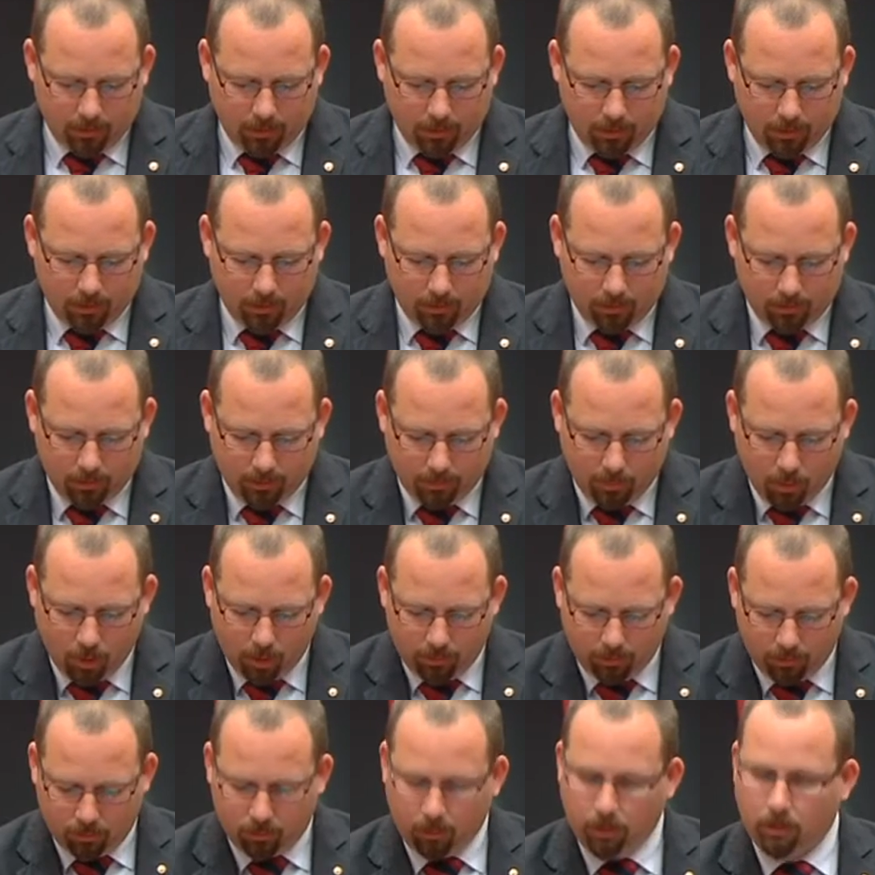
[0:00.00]
the
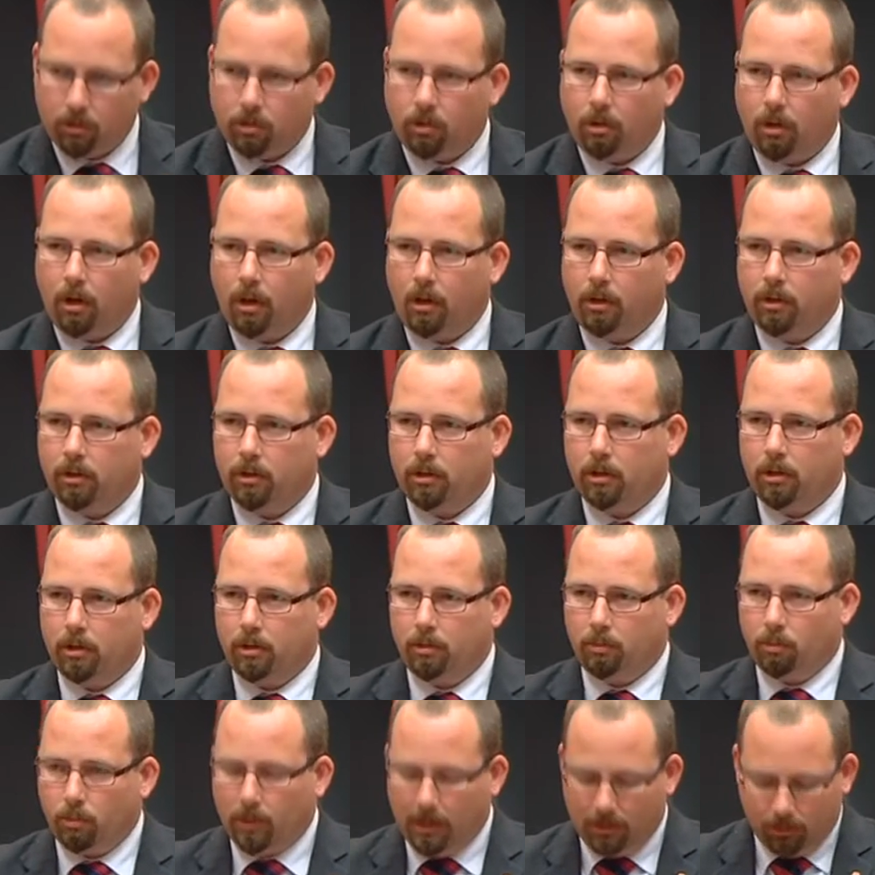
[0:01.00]
purpose of the trial and
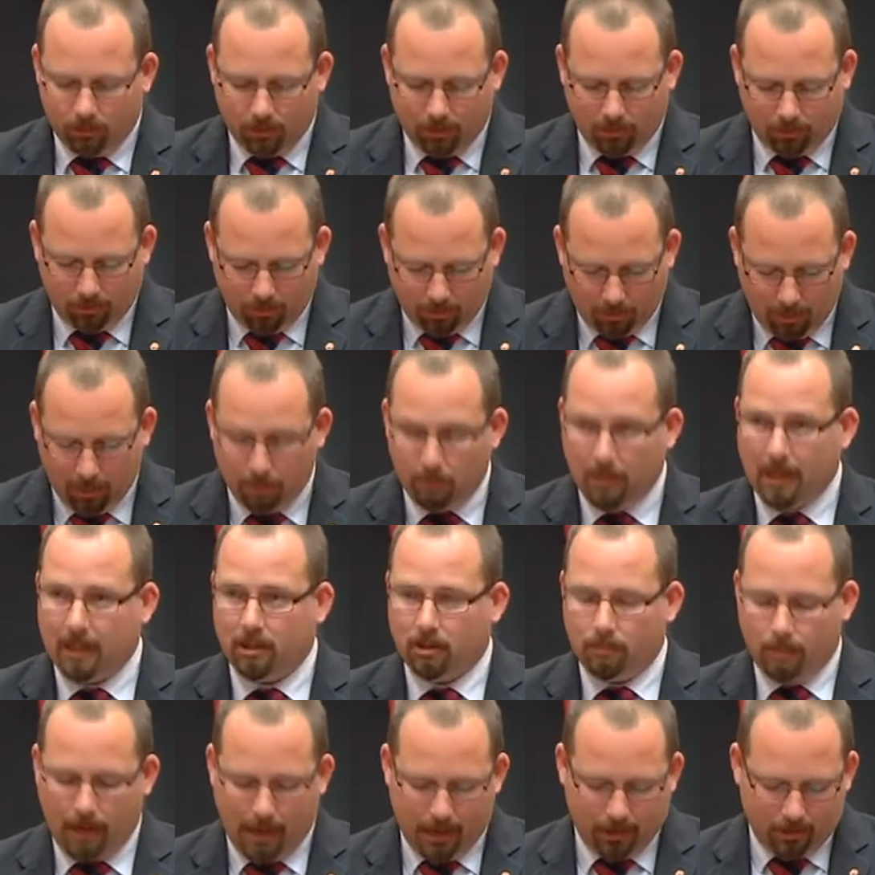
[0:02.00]
the reason it's being
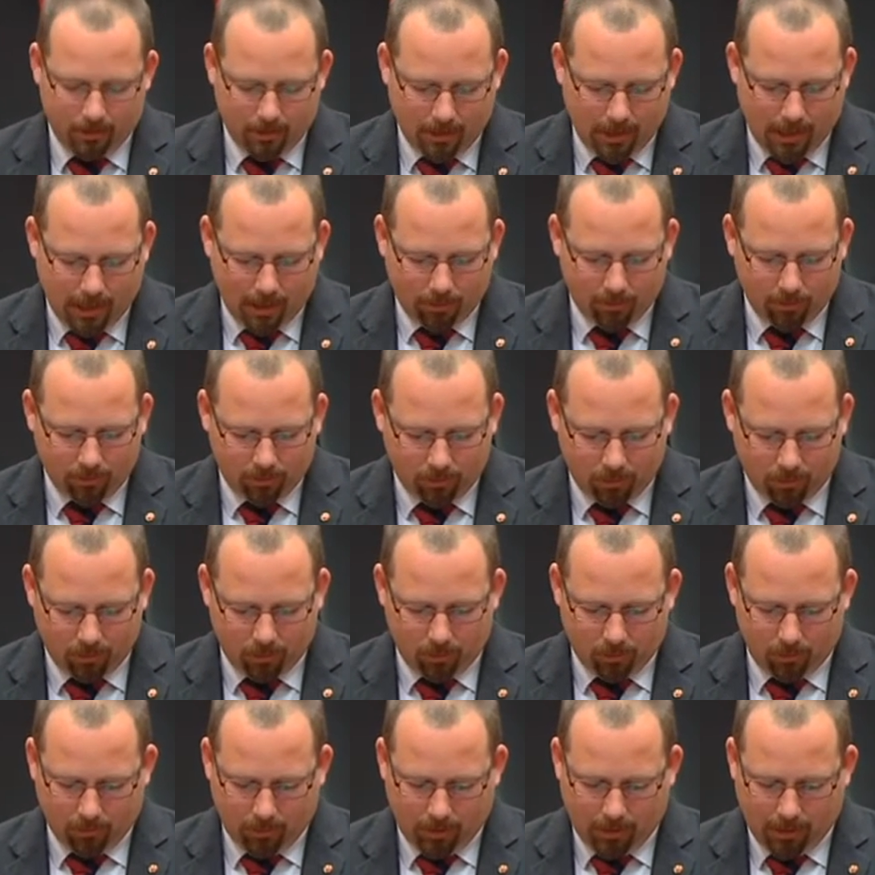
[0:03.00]
debated now is
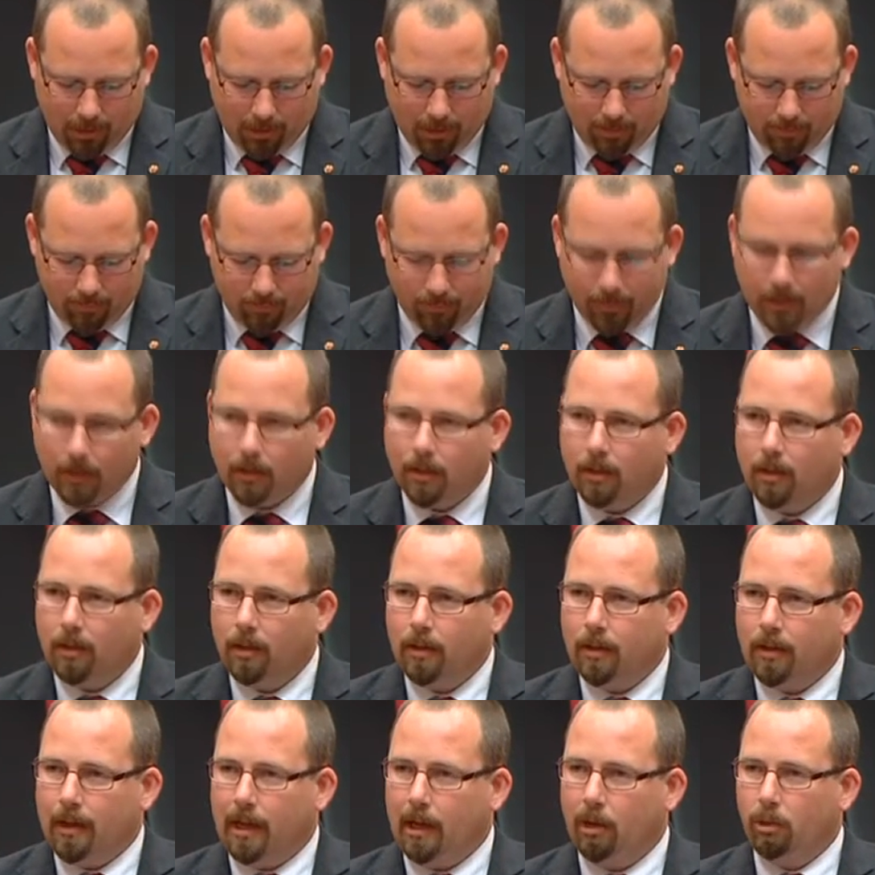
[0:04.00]
to
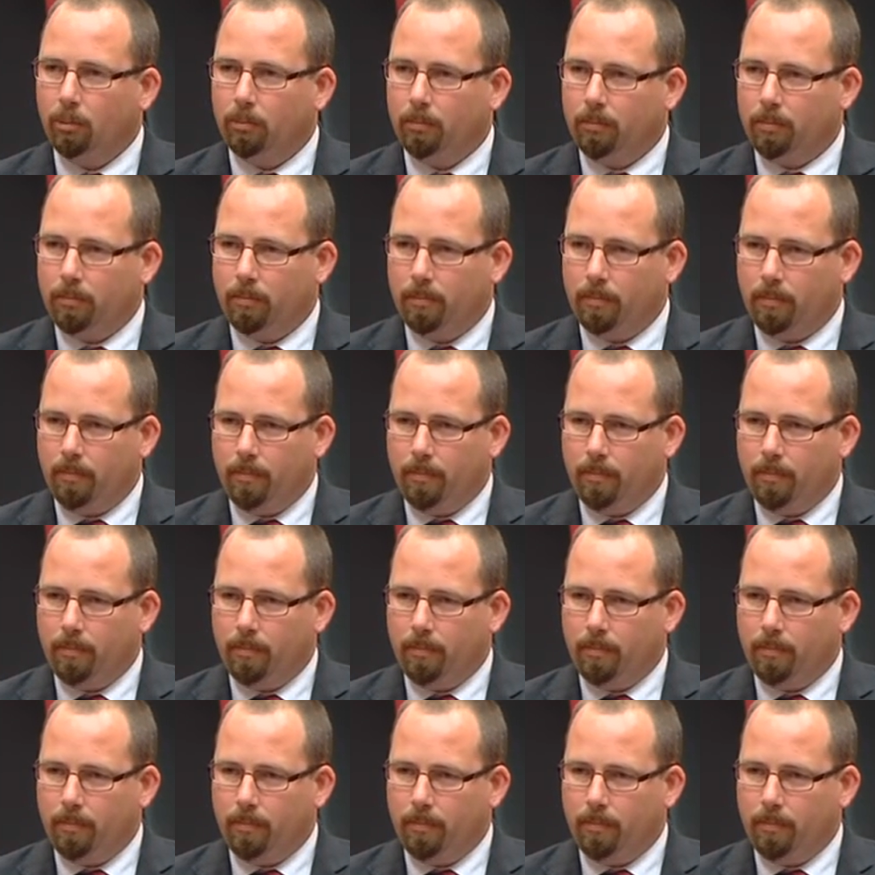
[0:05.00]
help,